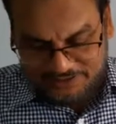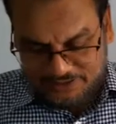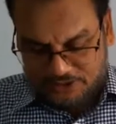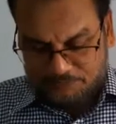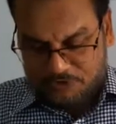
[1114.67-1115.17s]

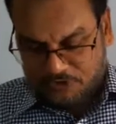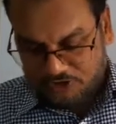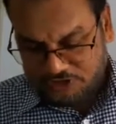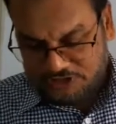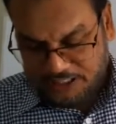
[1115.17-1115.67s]

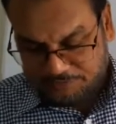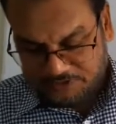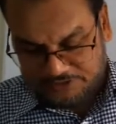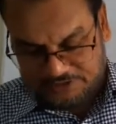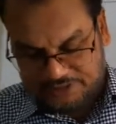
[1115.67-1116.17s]
Suppose
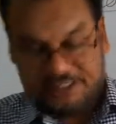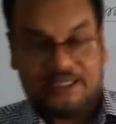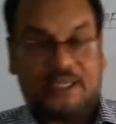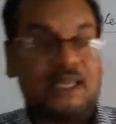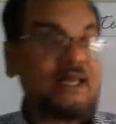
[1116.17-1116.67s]
after
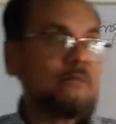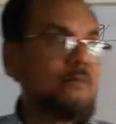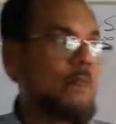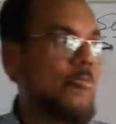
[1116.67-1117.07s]
till,